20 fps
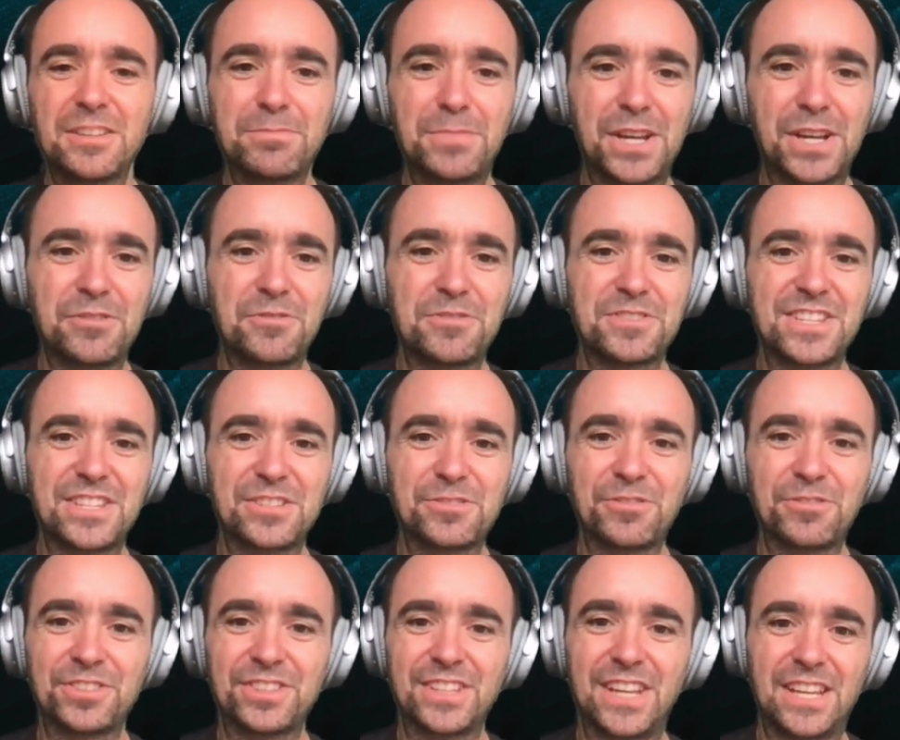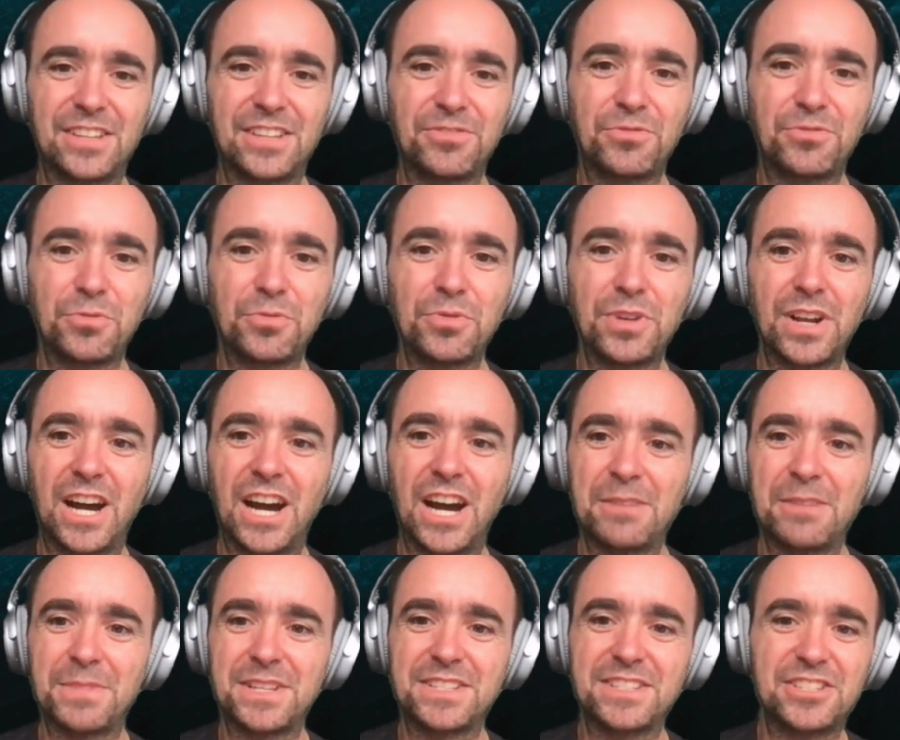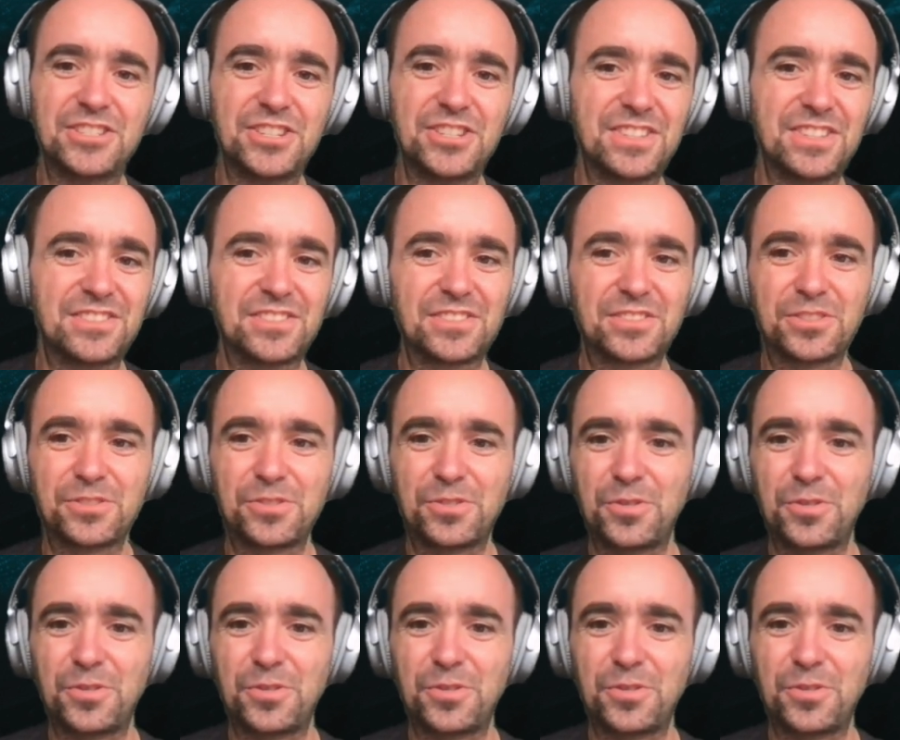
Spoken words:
because it contained full iMessages,